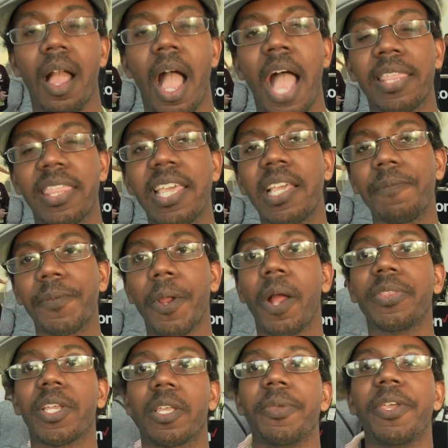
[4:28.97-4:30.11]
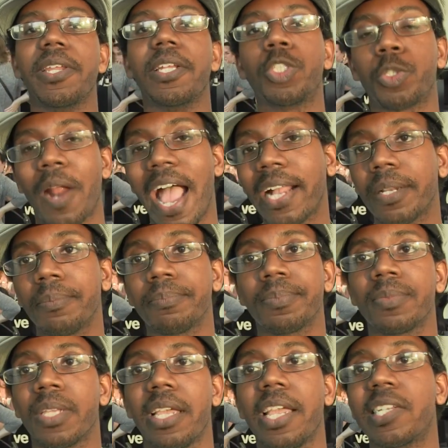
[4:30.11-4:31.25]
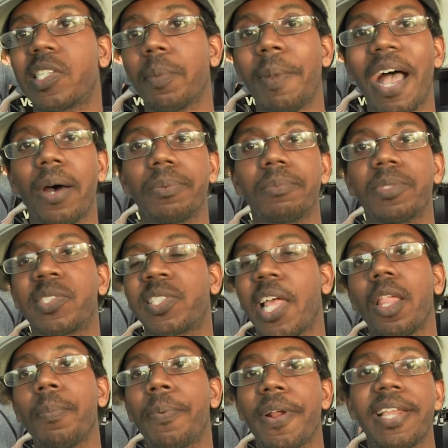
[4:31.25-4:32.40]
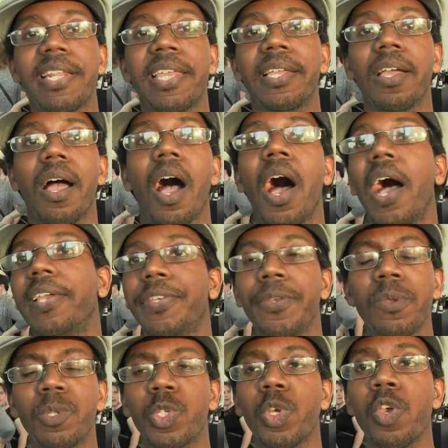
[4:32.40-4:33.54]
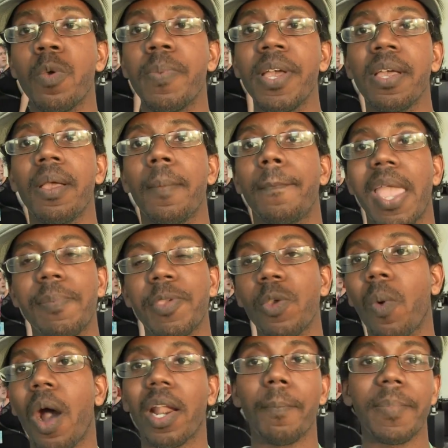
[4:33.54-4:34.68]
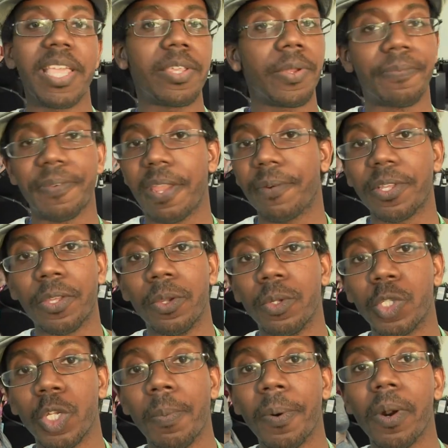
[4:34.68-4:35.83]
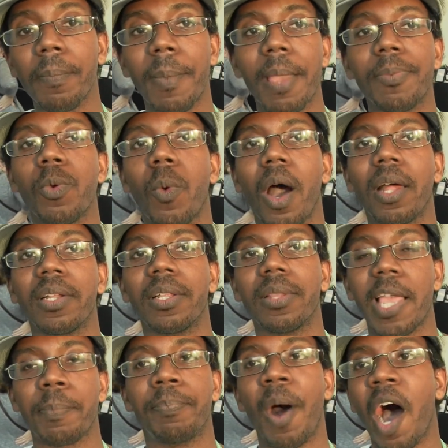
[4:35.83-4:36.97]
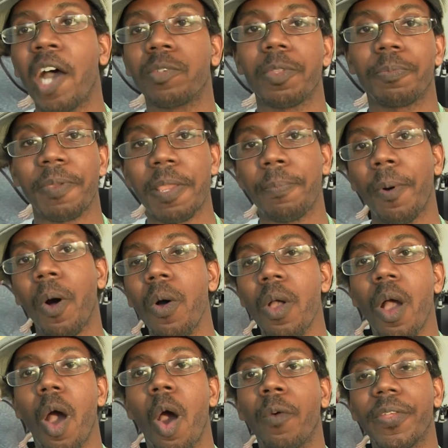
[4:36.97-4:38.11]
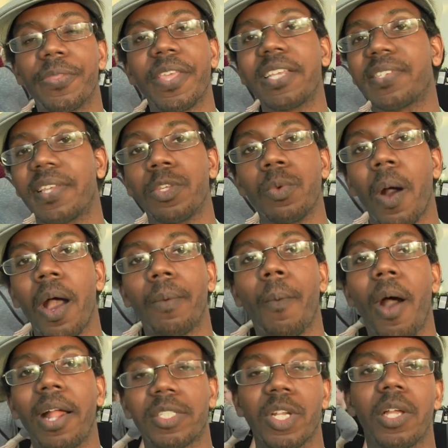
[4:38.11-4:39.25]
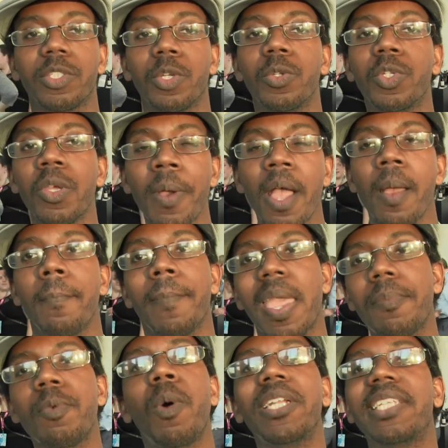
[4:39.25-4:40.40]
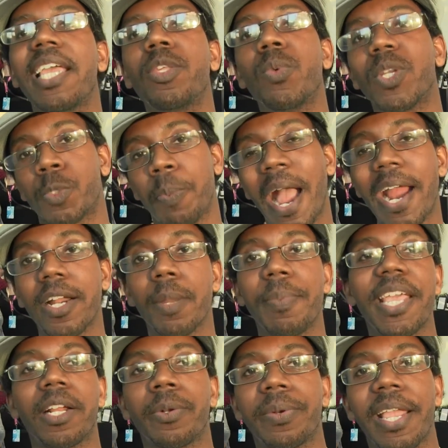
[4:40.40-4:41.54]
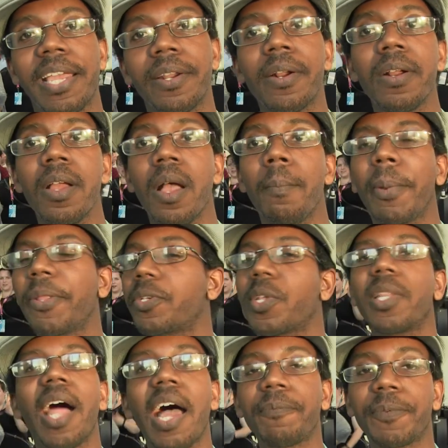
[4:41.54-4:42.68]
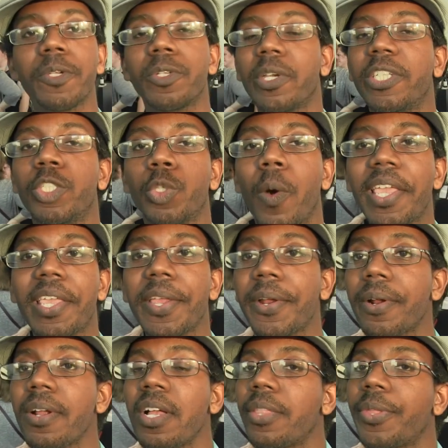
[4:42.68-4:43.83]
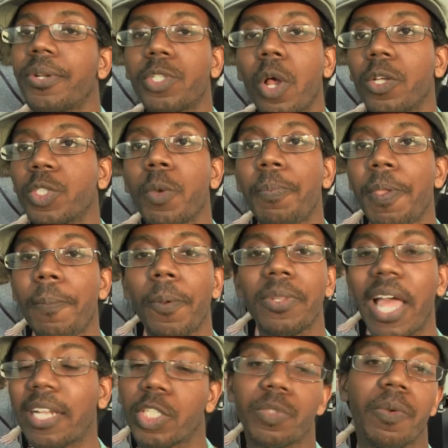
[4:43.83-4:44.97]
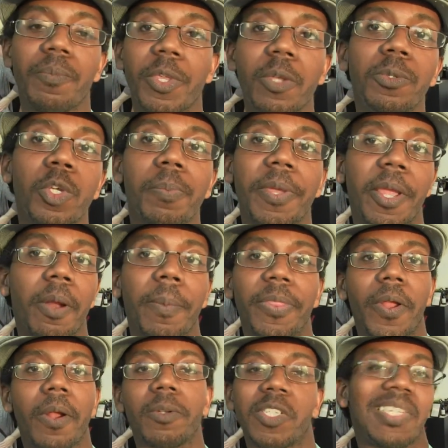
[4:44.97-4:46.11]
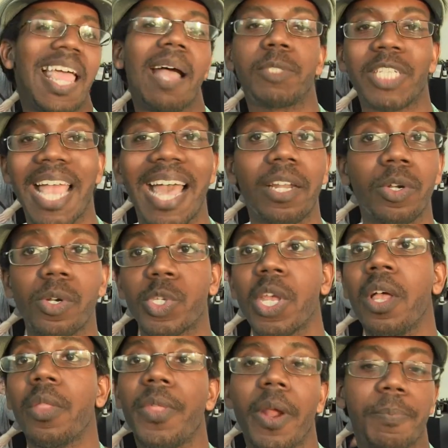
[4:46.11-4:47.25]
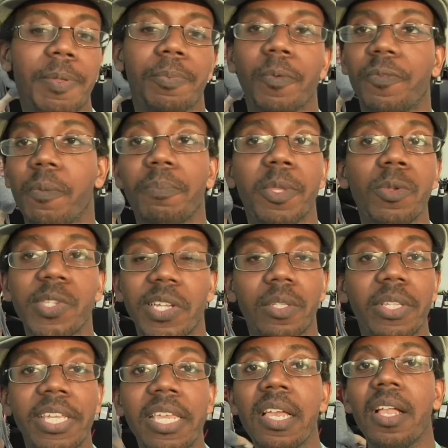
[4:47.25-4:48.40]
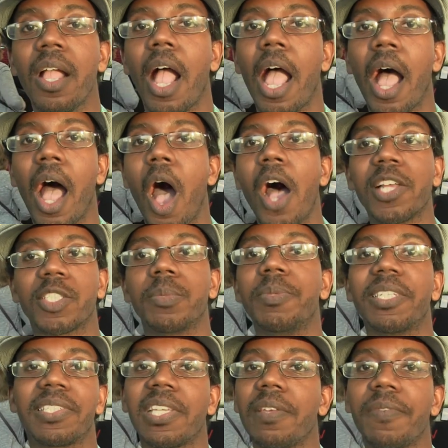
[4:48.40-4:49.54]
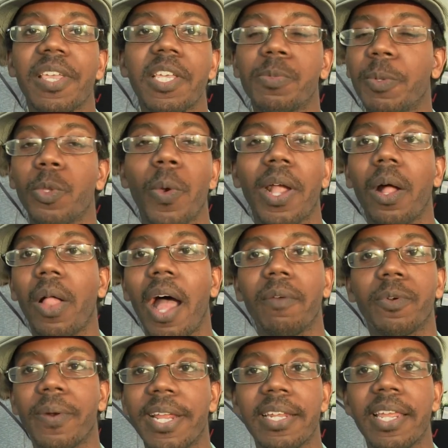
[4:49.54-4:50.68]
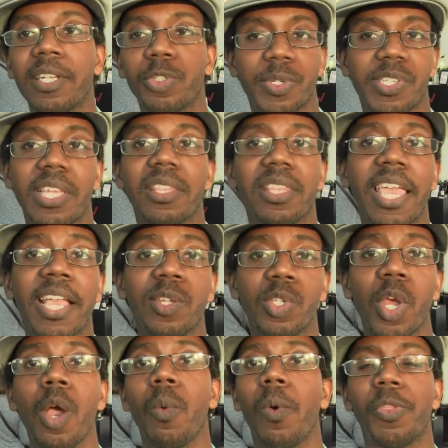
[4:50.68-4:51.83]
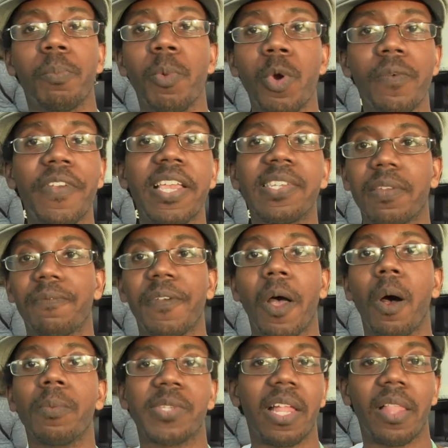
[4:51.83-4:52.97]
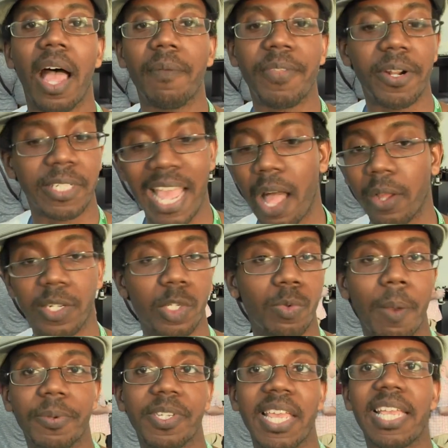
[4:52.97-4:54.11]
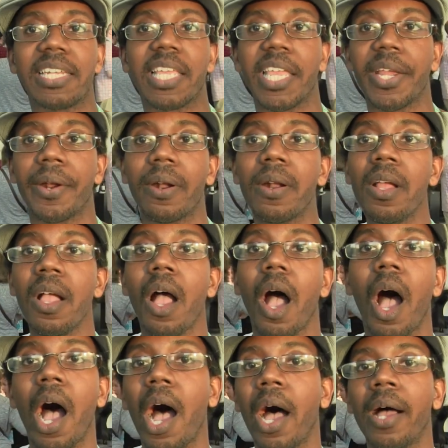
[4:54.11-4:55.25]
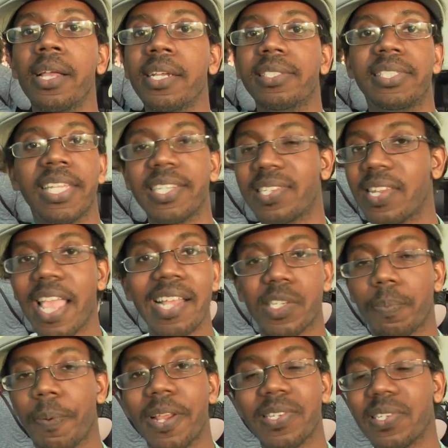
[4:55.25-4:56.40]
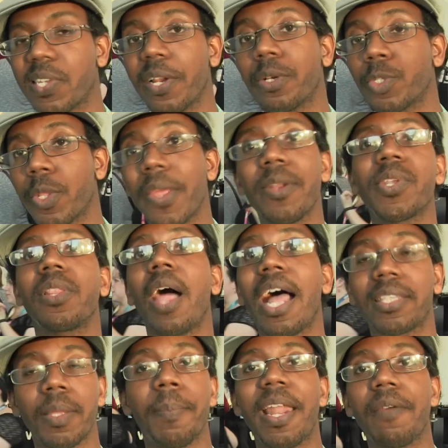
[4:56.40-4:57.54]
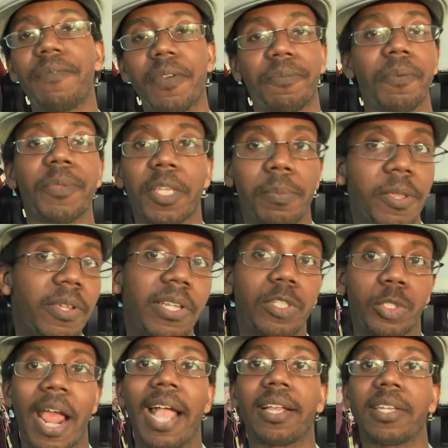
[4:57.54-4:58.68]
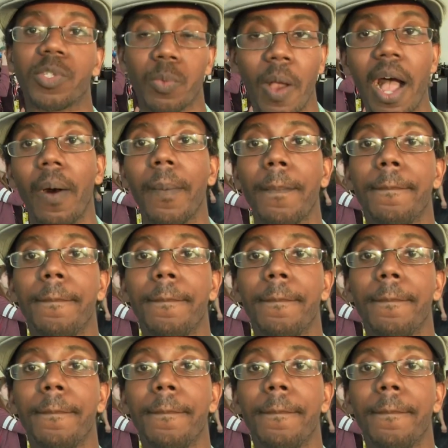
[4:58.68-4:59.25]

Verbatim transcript: I think if you're on the community track, it's about celebrating uh, YouTube Maybe you want to meet your favorite YouTuber. Maybe you want to like bond with people over the things that you want to watch on YouTube. Maybe one day you aspire to be a creator, but there's a lot for you to enjoy here. There's also people not just from YouTube here, but there are Snapchatters, there are people from Musical.ly. Uh, Awesomeness TV has been doing a lot of great, interesting things with movies and films, and a lot of their talent is represented here. Uh, Disney has a presence here, so there's a lot to benefit from the community track as well.